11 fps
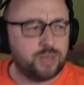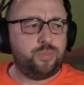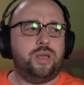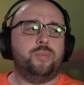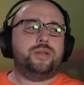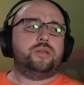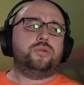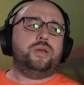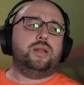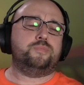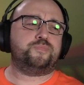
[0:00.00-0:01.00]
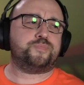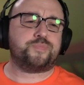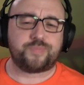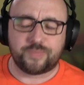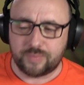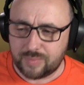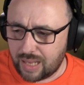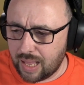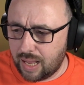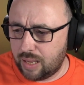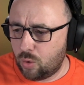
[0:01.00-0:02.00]
be a material
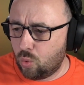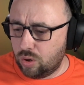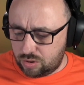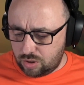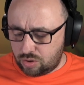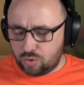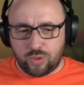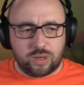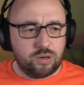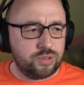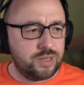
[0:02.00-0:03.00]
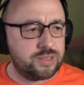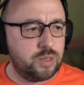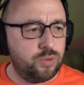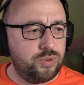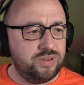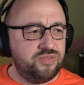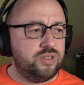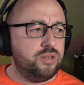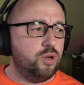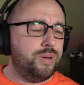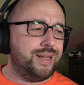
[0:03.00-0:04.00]
I wanted to record a separate
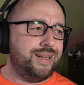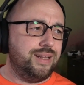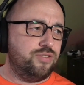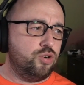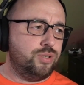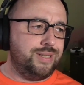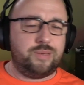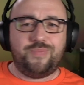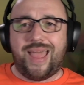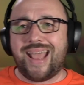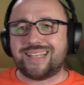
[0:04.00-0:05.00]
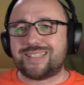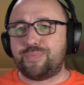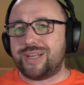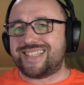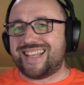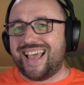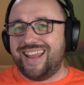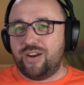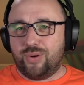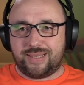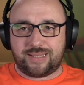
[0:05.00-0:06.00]
video, but I never did. Express
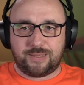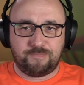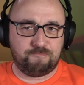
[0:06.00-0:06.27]
LRS.